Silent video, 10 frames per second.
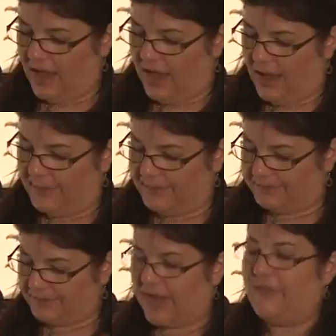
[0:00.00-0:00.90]
Um,
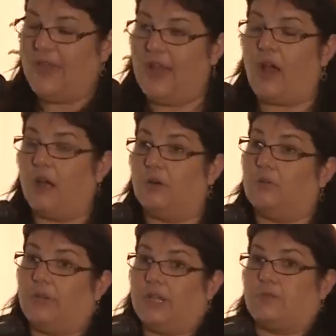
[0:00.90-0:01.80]
and they are
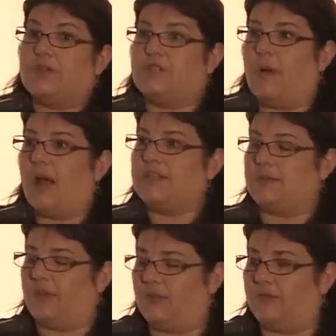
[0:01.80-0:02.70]
really
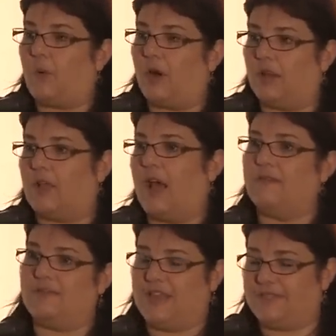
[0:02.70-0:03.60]
responsible for a lot
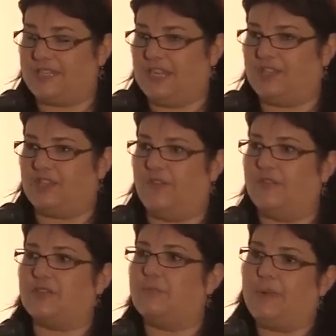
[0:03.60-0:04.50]
of devastation. And
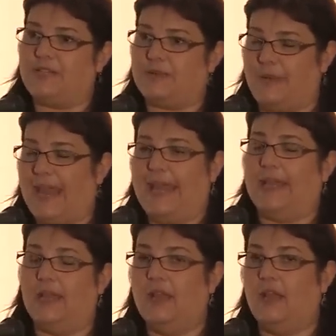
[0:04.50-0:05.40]
there's a big
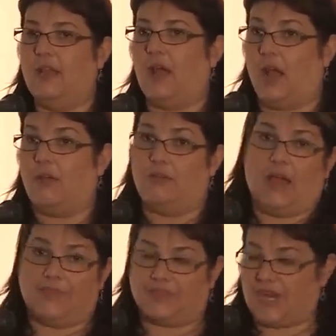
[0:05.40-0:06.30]
debate
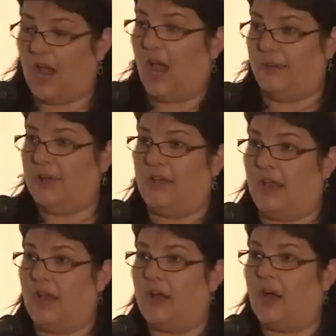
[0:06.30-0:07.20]
at the time and,
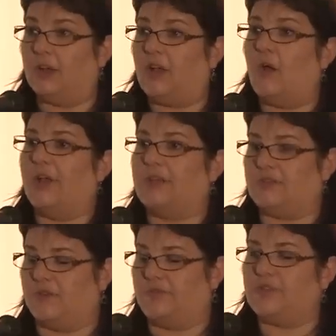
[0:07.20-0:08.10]
and ongoing,
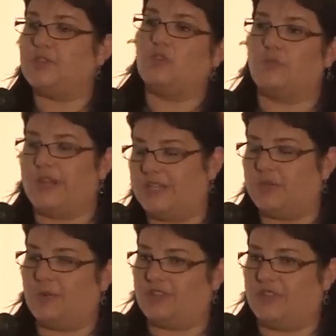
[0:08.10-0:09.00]
sort of the degree
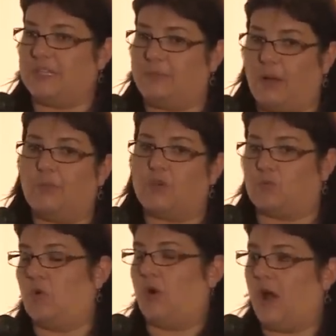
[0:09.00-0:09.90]
to which these bummers were